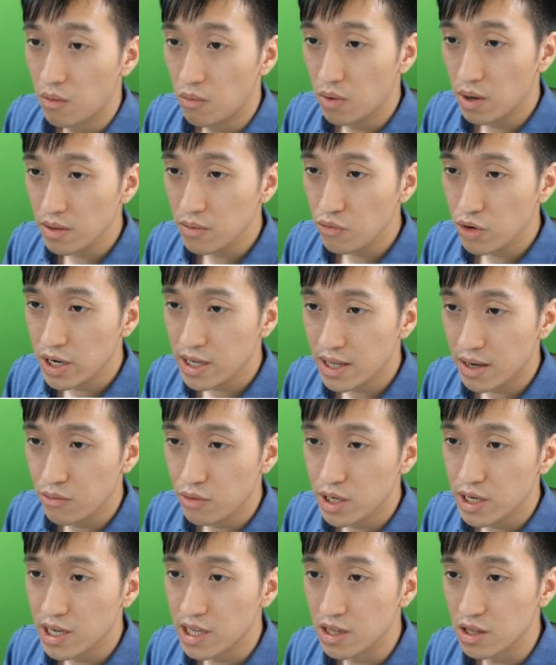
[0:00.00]
One way
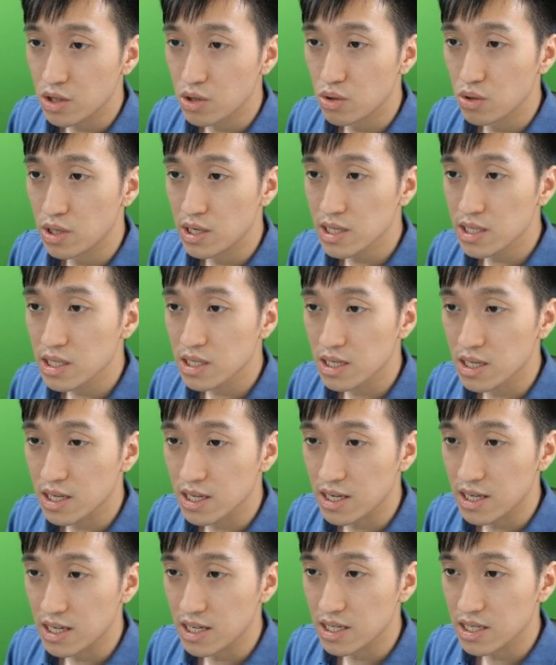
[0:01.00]
that we can do this
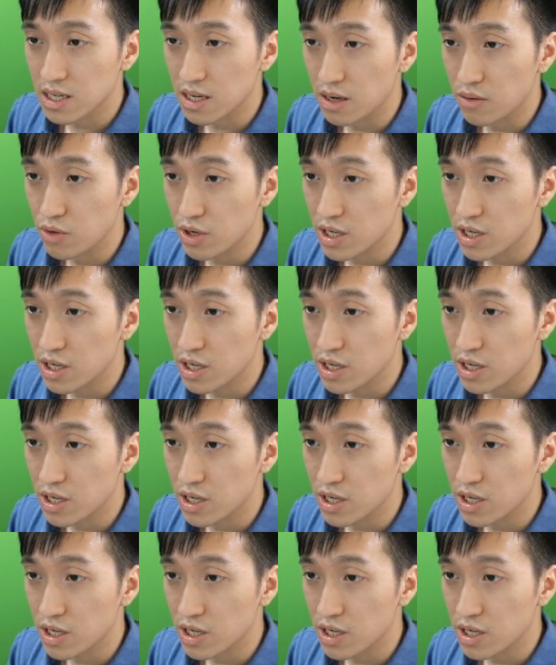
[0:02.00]
is